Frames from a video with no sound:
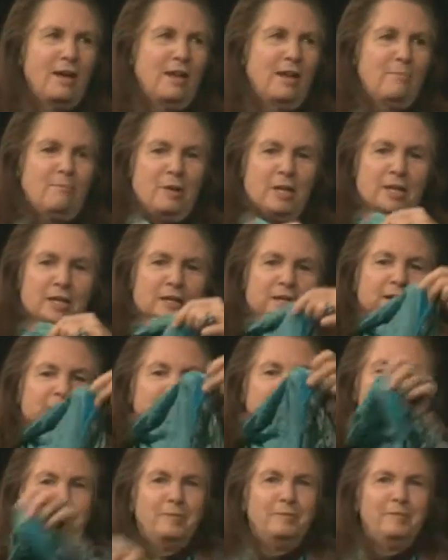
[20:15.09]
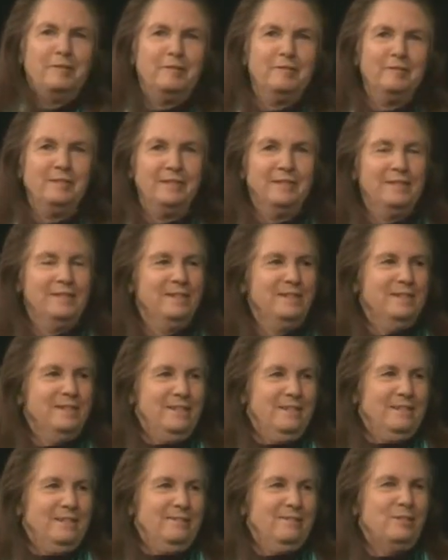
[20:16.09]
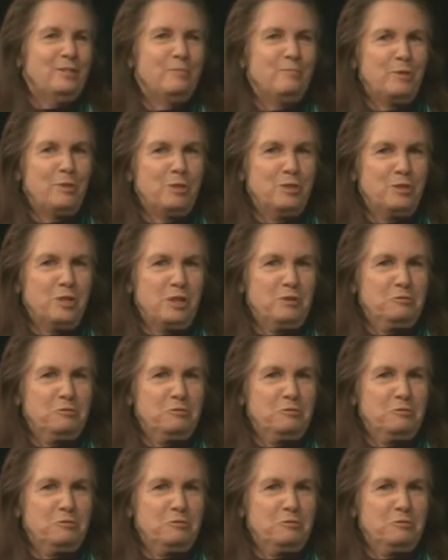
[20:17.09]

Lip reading: I'm making an album. And Spirit's like,